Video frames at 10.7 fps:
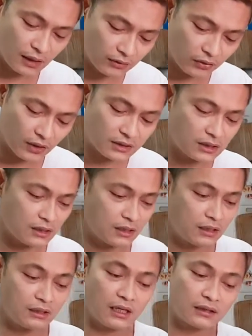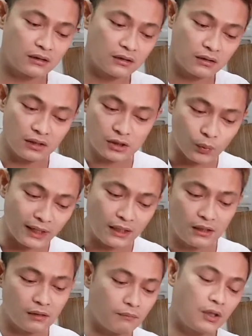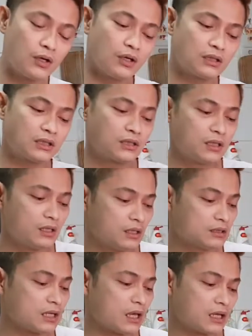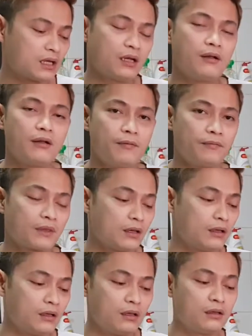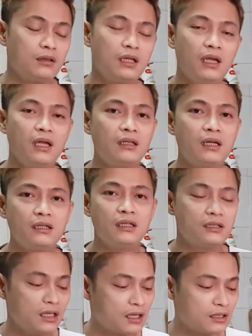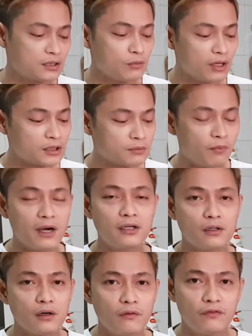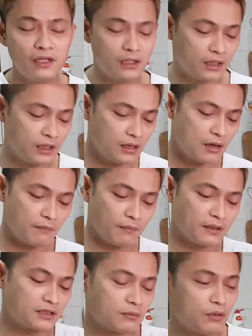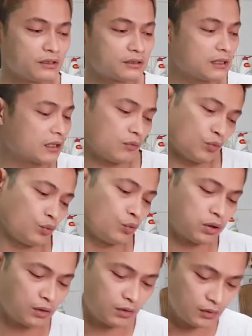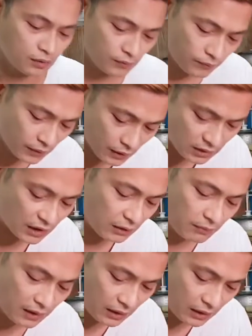like this, not this way, because it's like the smallest part of the vegetable is like, oh, it's gonna